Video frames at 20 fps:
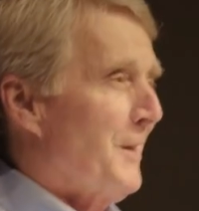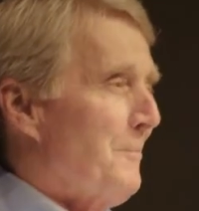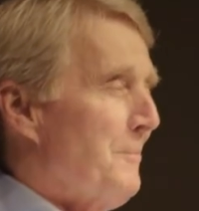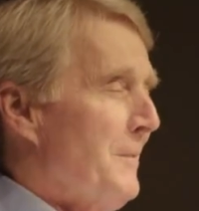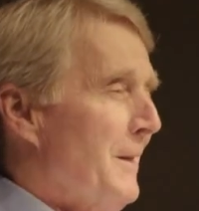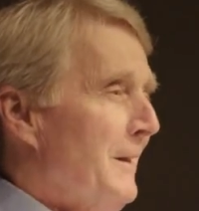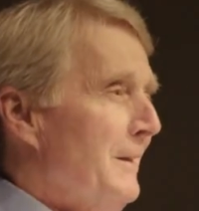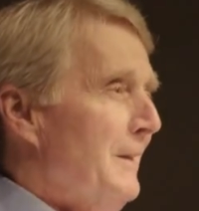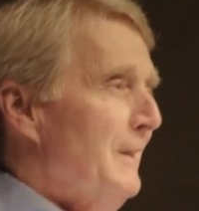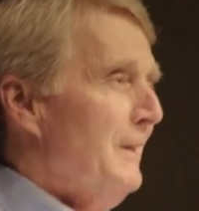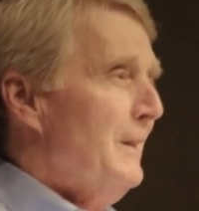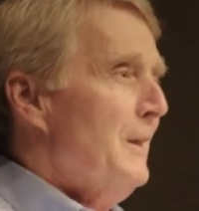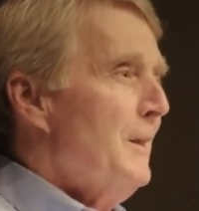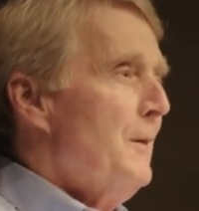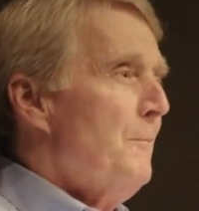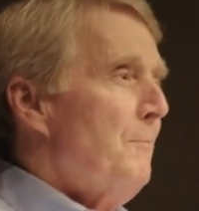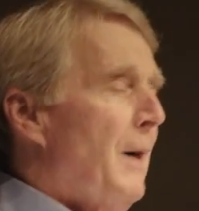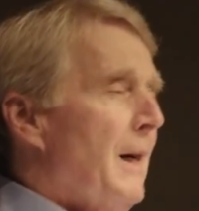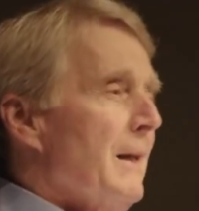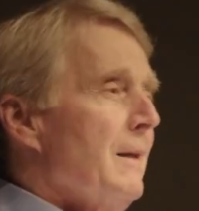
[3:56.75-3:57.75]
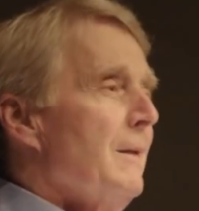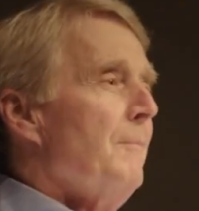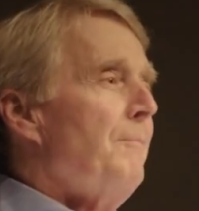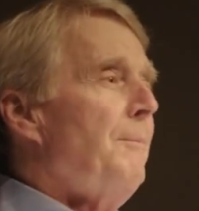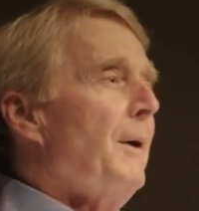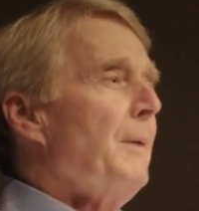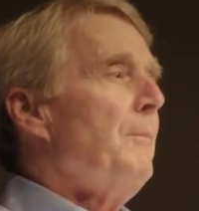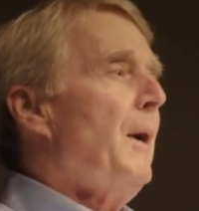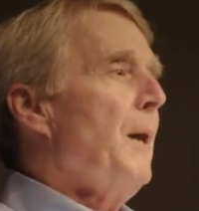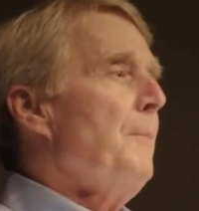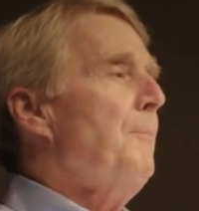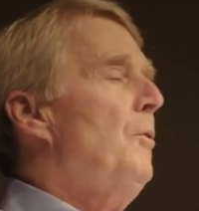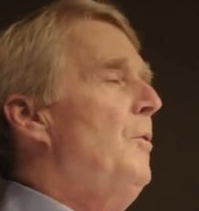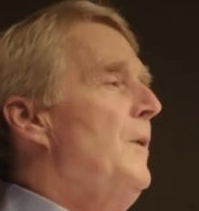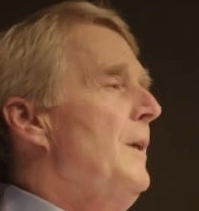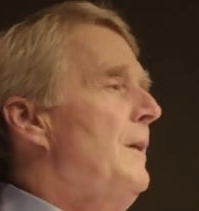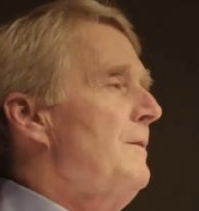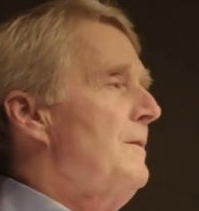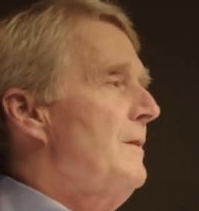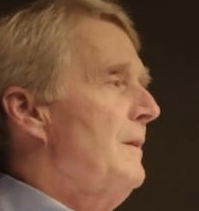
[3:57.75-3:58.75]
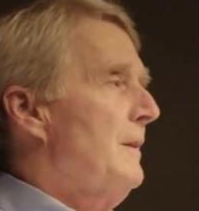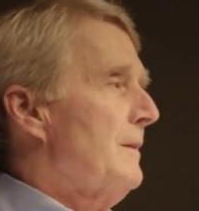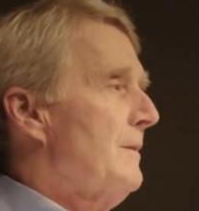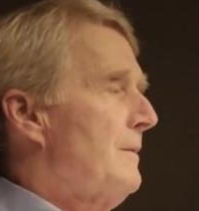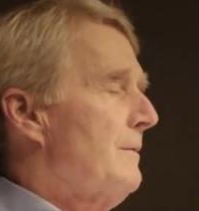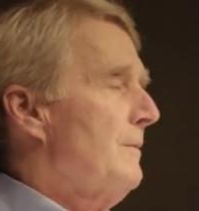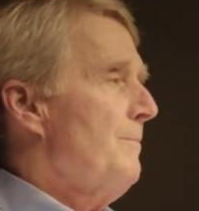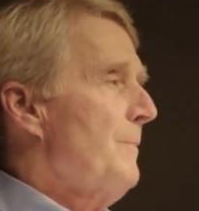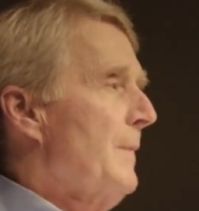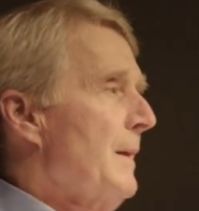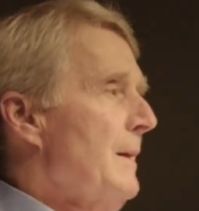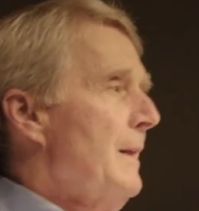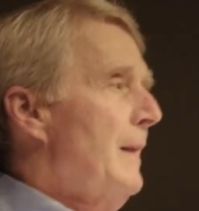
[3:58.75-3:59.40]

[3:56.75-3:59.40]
up. But my point is this.